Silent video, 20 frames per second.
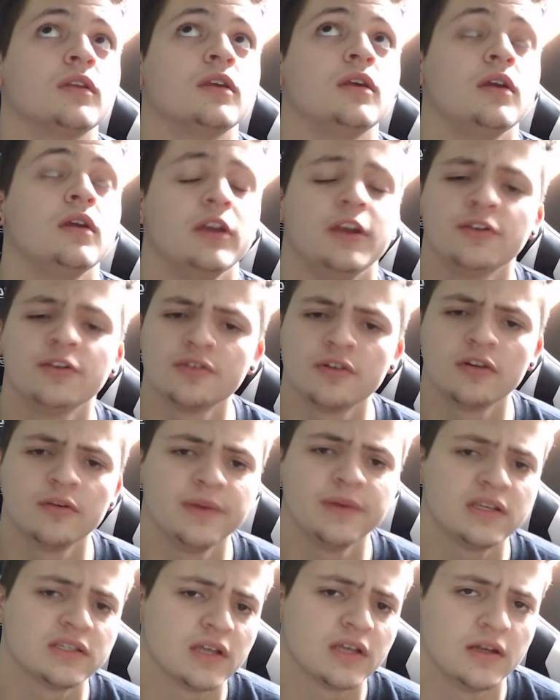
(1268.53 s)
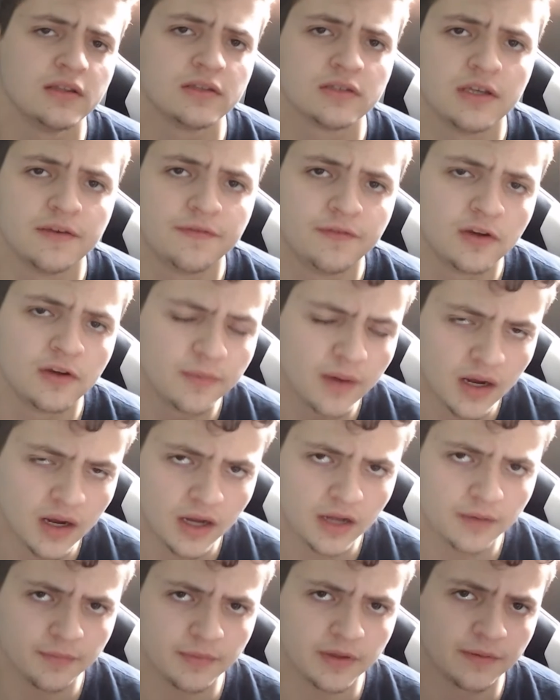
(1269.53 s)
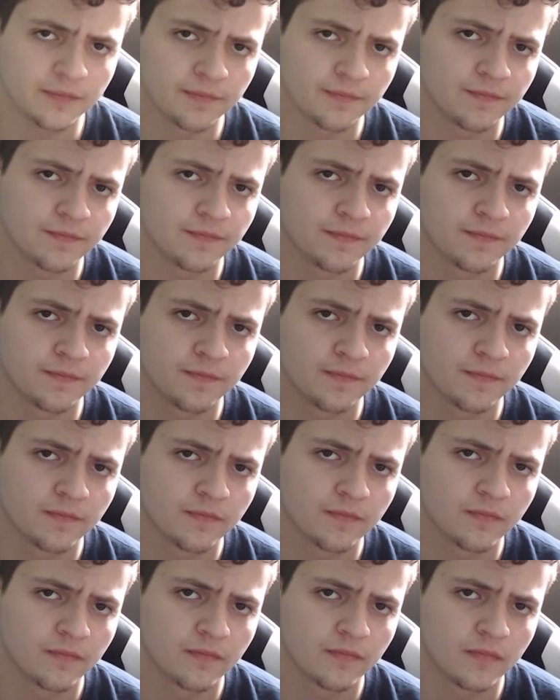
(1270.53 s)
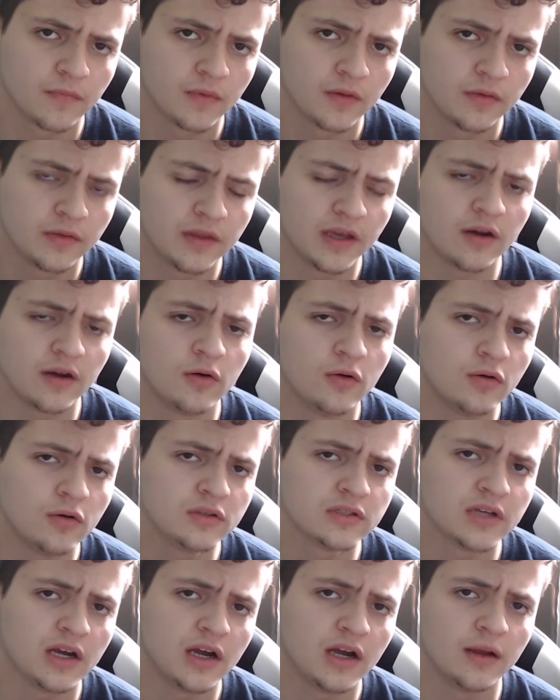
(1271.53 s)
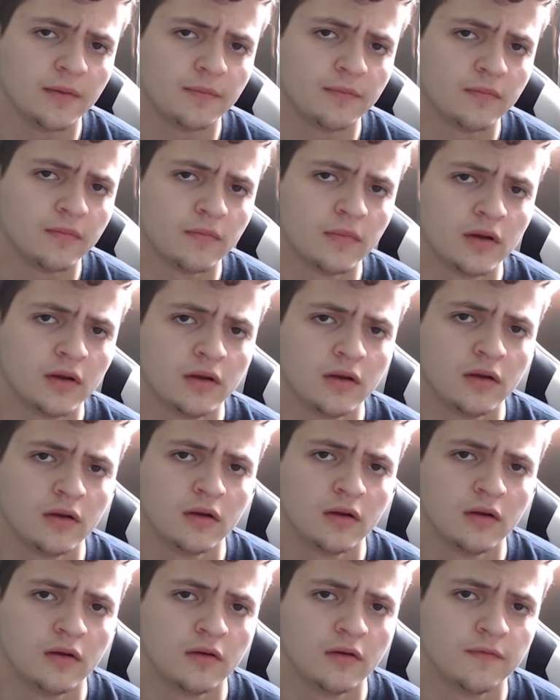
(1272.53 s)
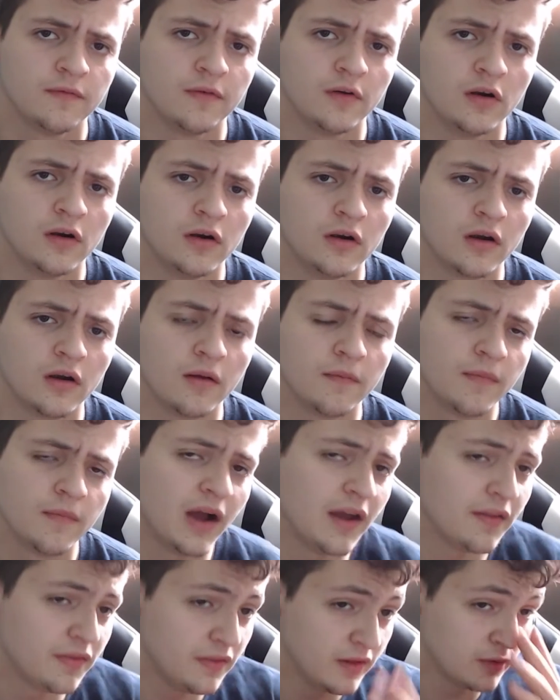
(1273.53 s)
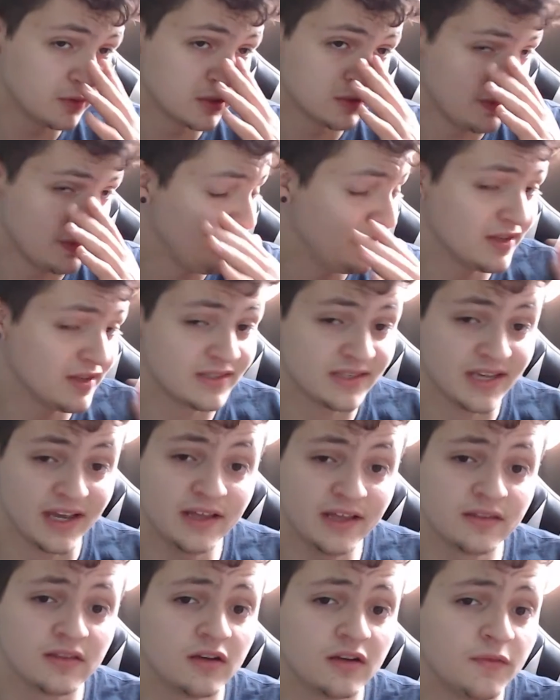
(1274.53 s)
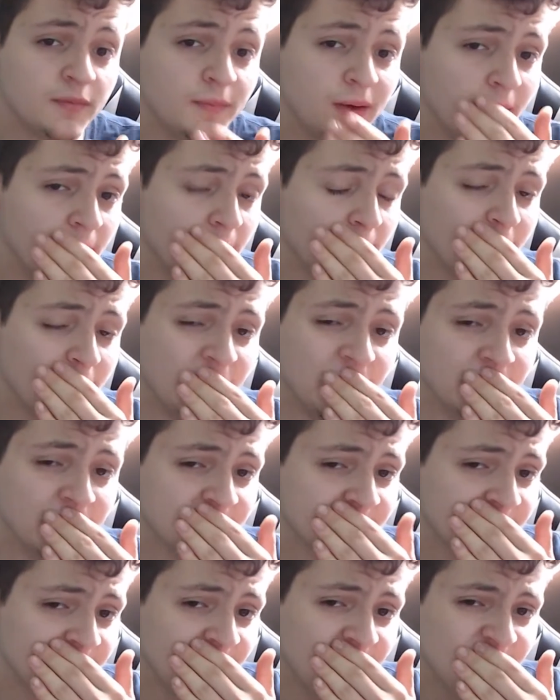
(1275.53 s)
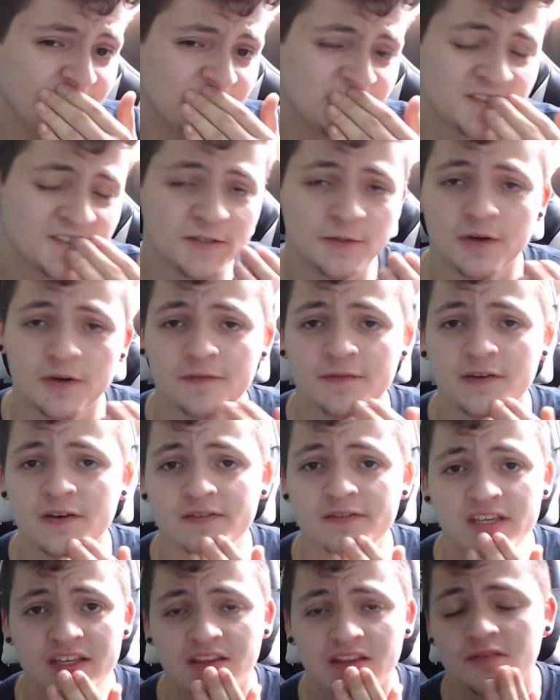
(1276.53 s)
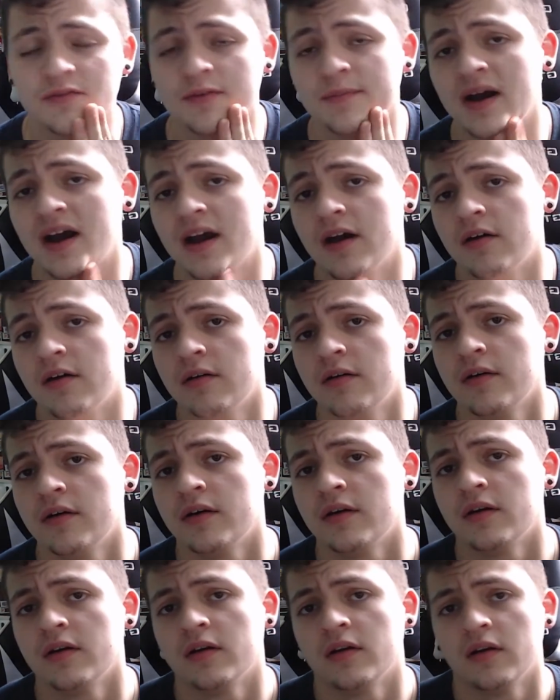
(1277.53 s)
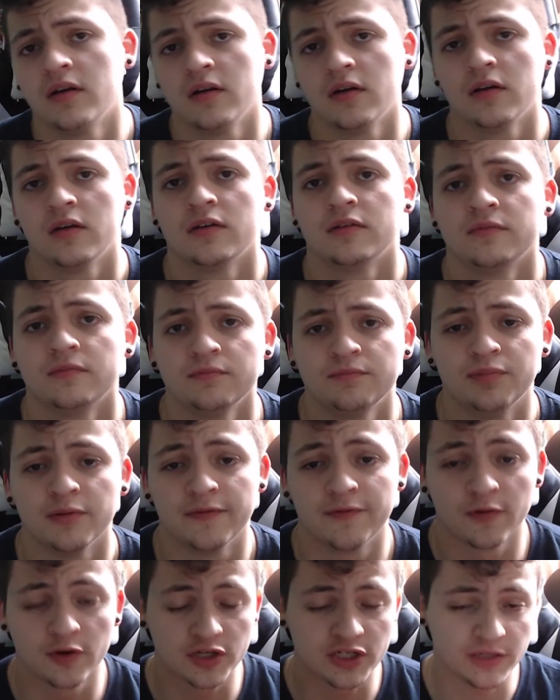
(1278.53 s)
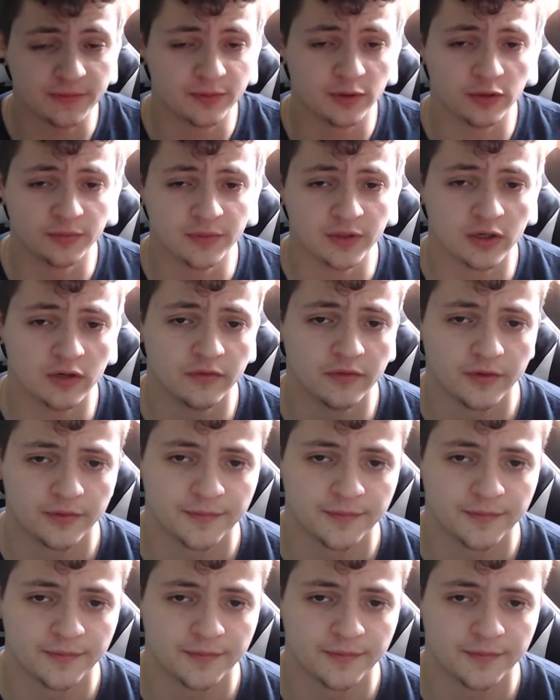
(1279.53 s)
Here's what don't make sense. If you're behind me that whole time for, I think it was maybe a 1/10 of a mile, a 1/10 to a 15th of a mile before she pulled me over.